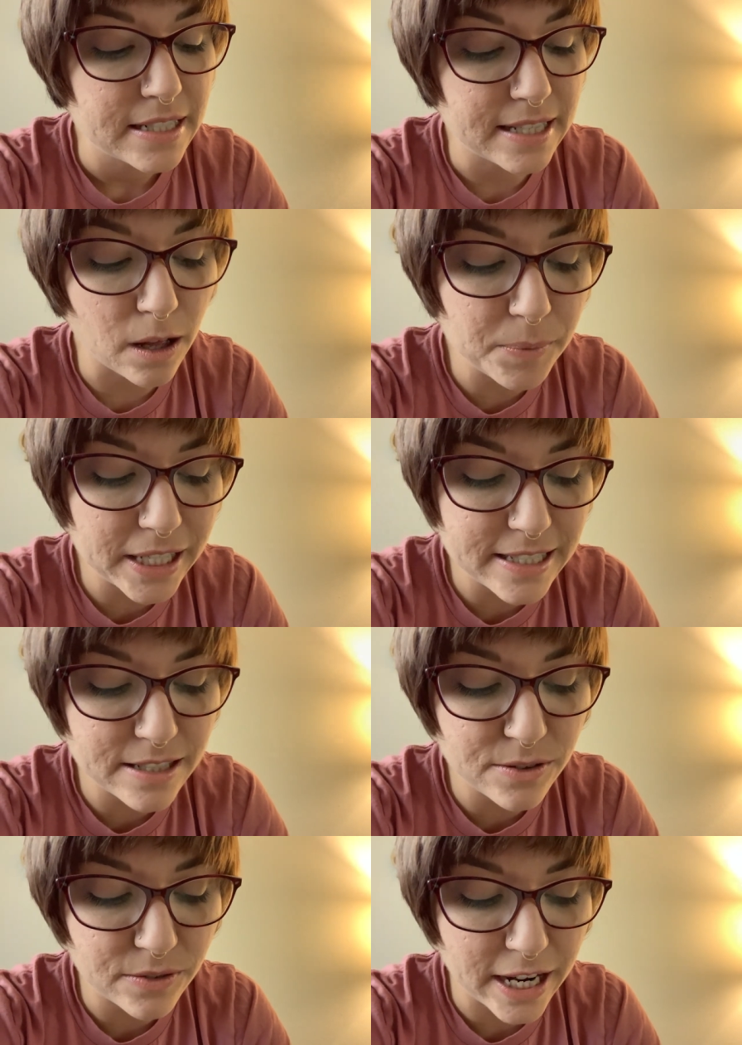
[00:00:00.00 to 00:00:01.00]
Tell me he's
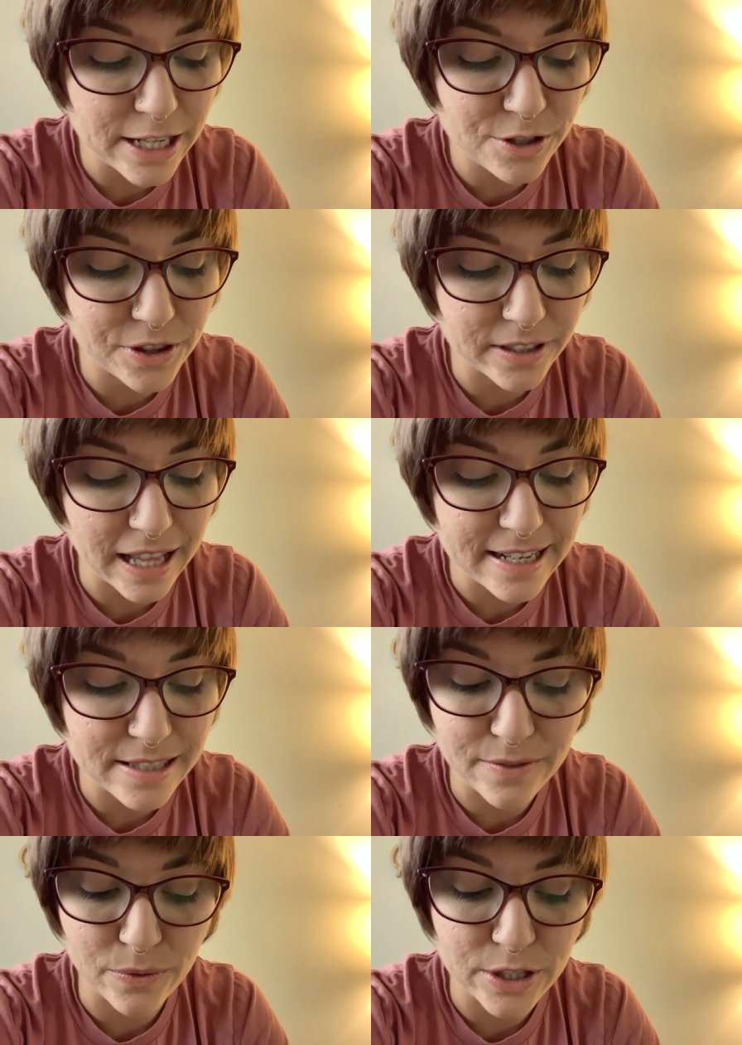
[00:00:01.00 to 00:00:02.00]
in a rage, the
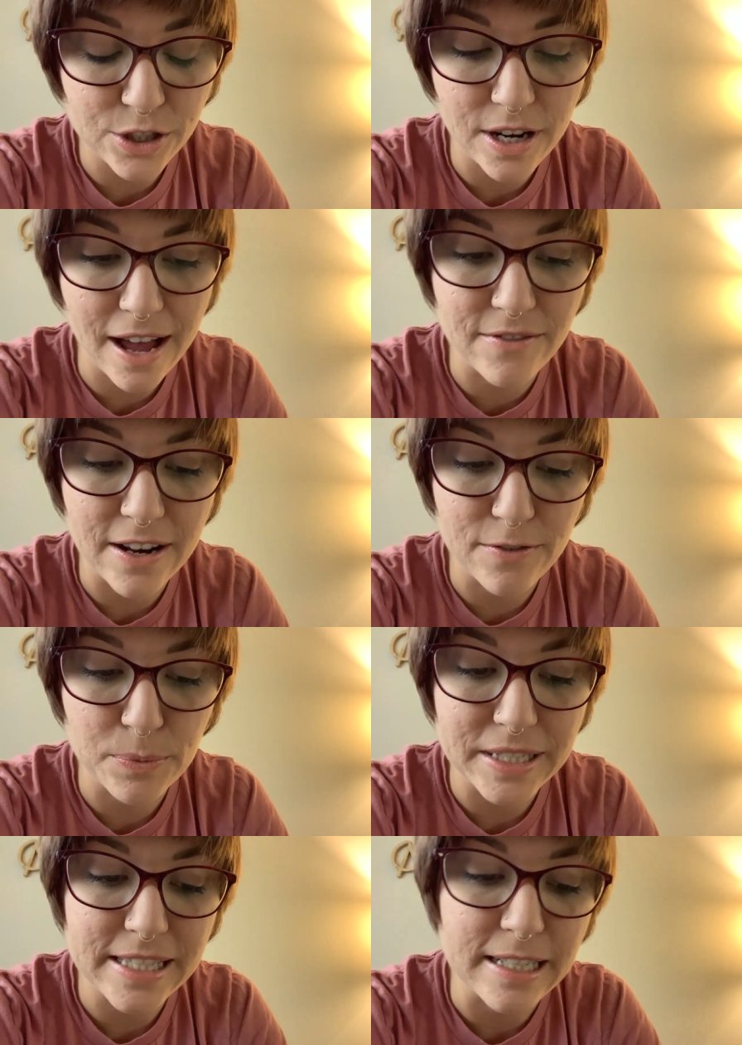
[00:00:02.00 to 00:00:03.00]
likes of which have never
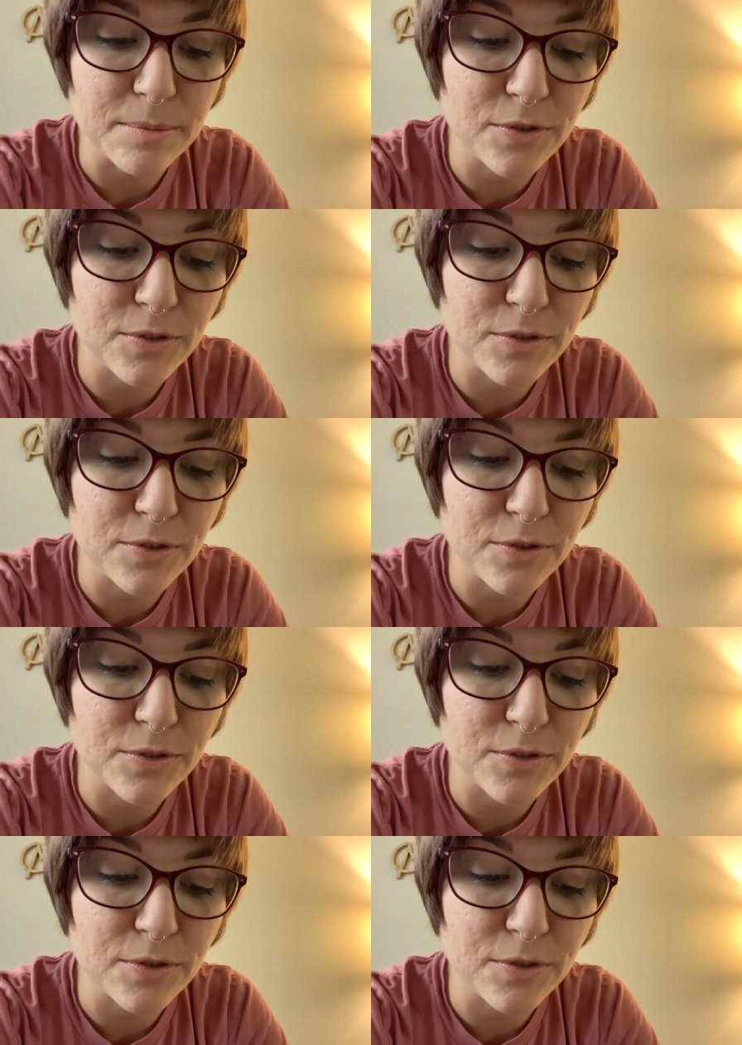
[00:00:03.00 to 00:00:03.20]
been seen